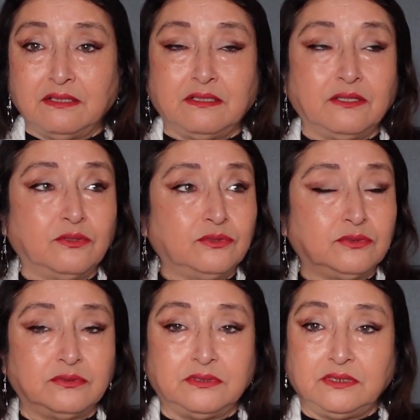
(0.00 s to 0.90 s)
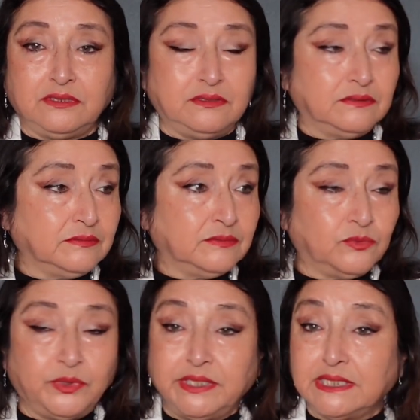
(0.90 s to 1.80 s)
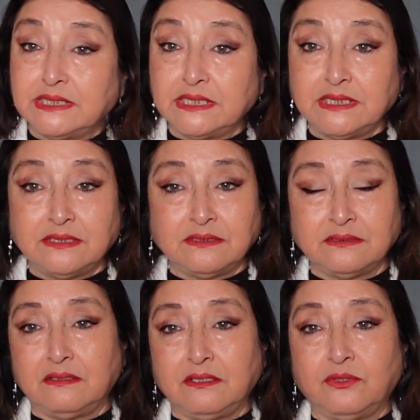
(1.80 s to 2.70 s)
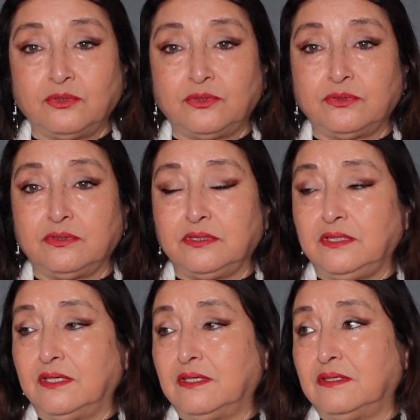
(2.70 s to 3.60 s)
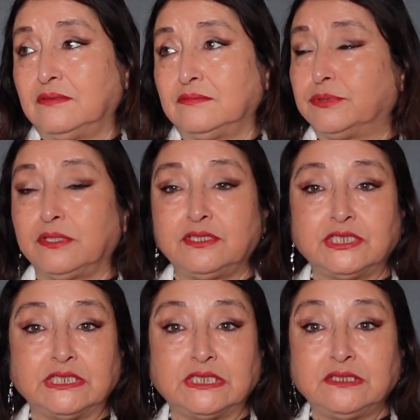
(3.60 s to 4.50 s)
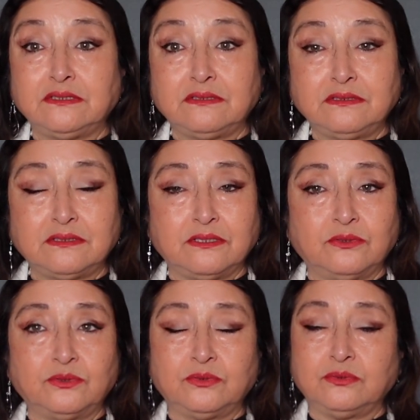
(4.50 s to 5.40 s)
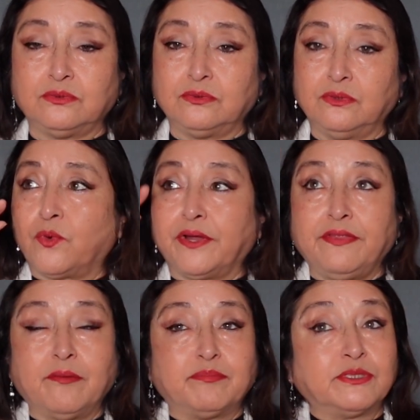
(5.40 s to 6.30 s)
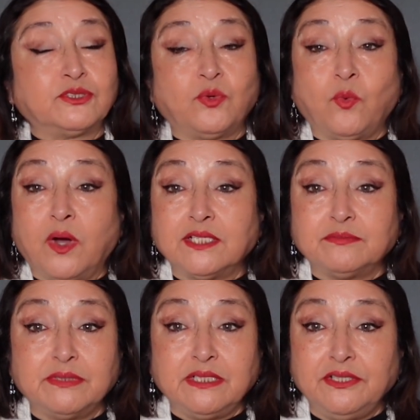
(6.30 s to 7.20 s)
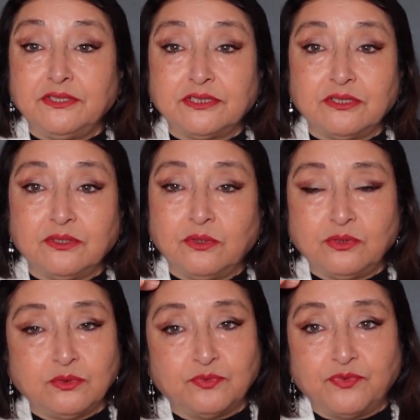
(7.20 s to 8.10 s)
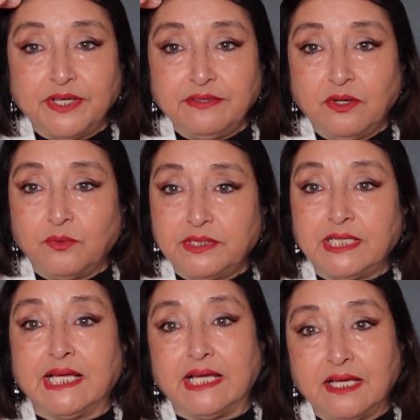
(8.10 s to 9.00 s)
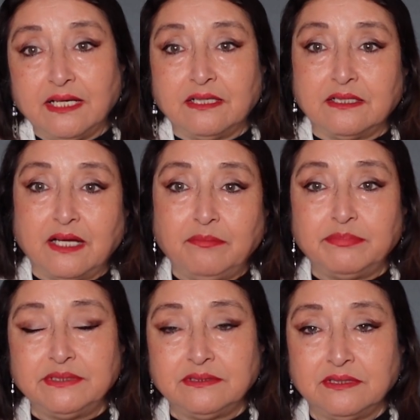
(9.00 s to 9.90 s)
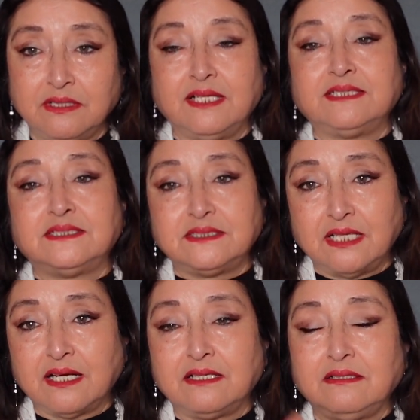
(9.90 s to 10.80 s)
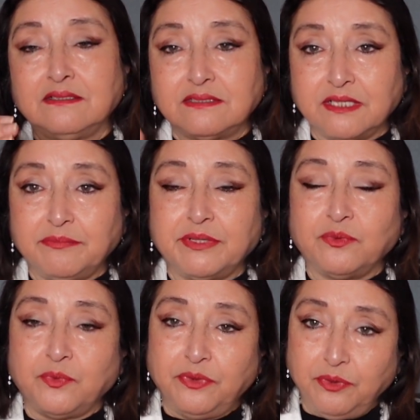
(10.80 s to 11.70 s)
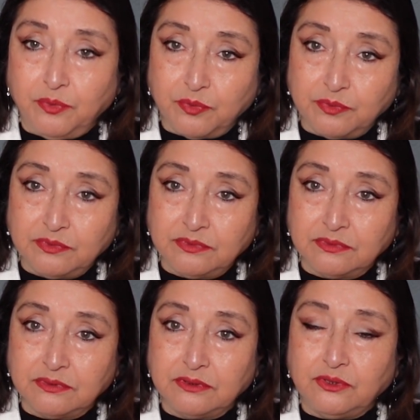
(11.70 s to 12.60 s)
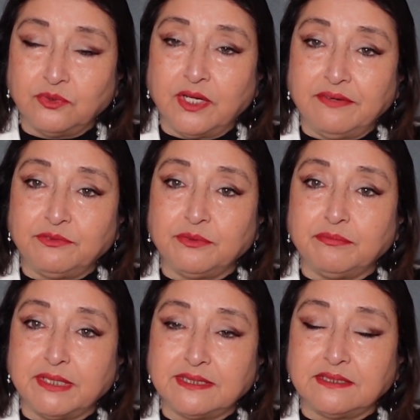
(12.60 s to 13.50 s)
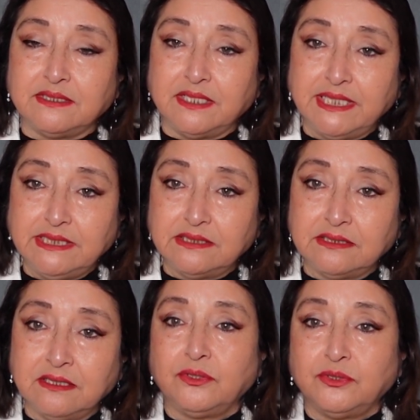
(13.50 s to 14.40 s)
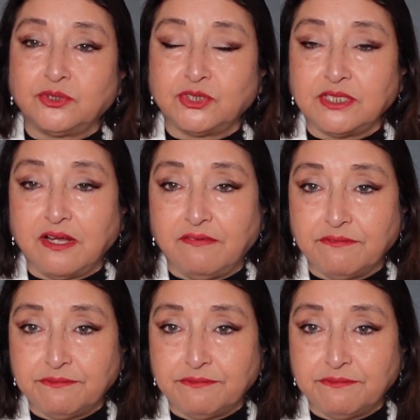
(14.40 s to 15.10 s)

They go through the witnesses. They go through the brothers and sisters. They go to where that person was many years ago to find out what the heck happened. It's exactly the same thing with you. You have to investigate yourself.